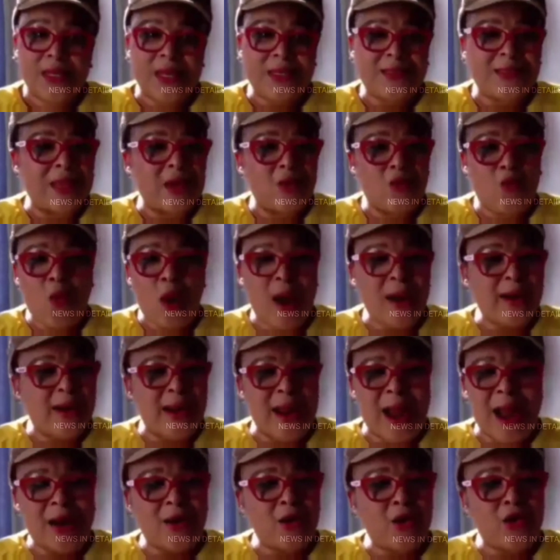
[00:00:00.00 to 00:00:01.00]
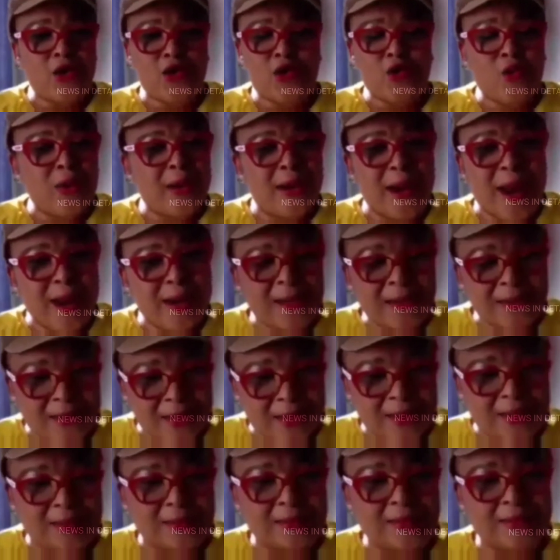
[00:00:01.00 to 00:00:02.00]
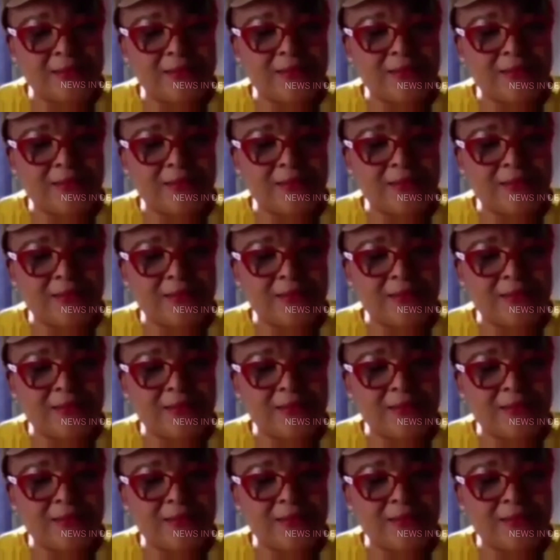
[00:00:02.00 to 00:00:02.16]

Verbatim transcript: Is that why they are not doing anything